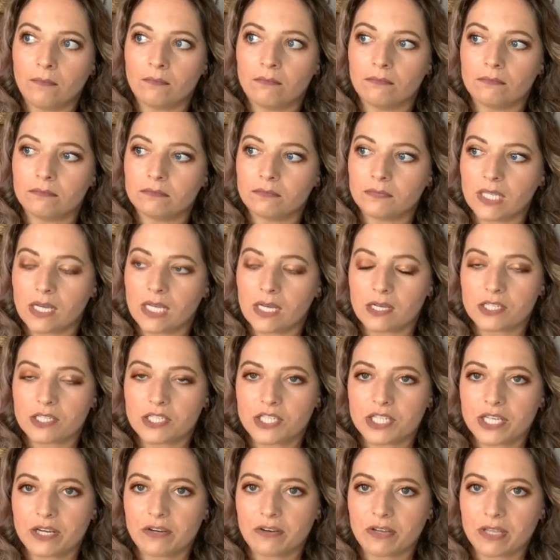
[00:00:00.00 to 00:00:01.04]
last
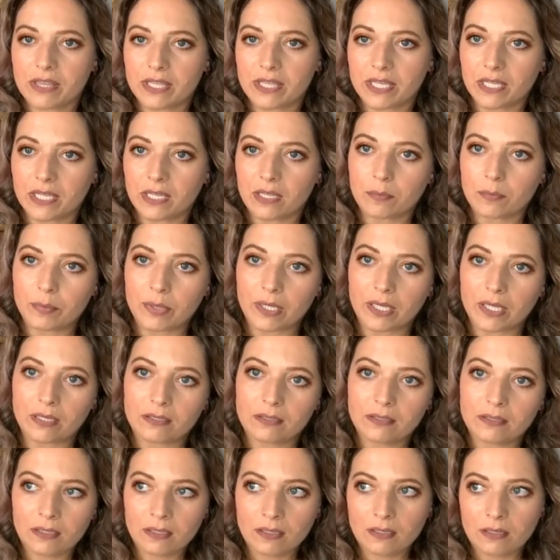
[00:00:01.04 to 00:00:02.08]
year, I think, but
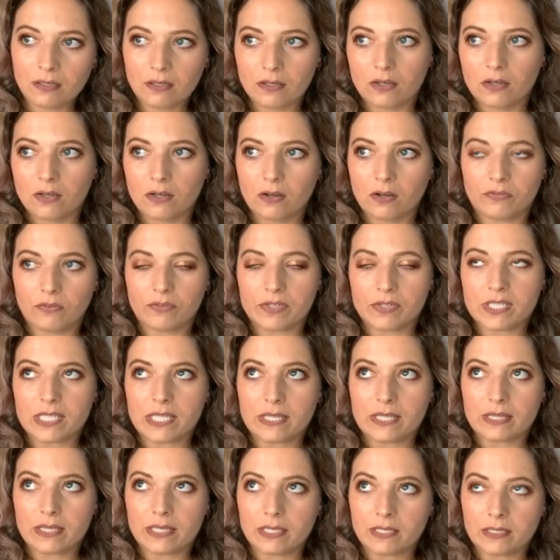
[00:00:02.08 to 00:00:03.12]
obviously
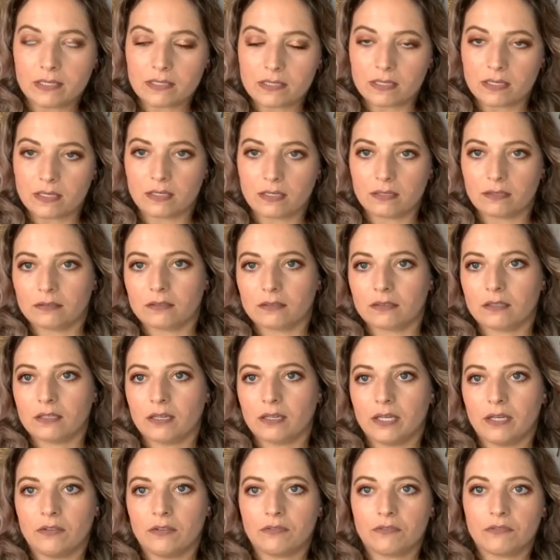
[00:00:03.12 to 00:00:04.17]
things are
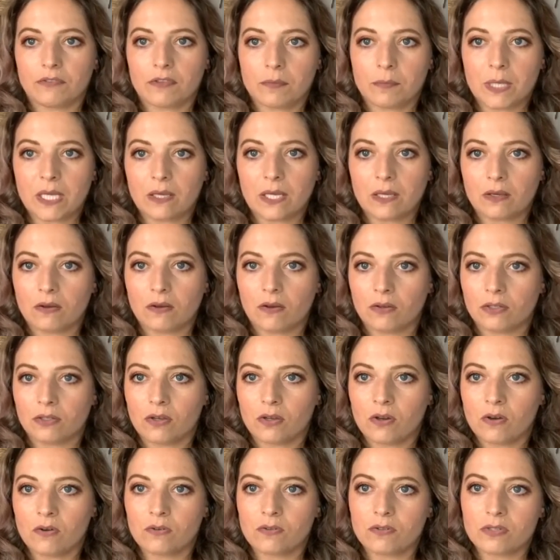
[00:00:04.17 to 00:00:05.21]
kind of a bit on
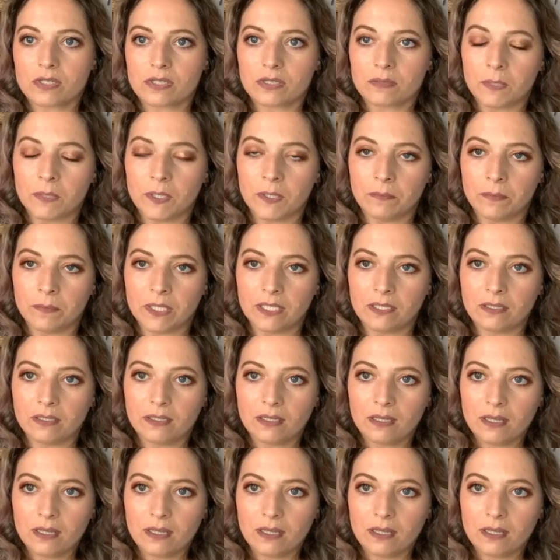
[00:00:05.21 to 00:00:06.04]
hold at the moment.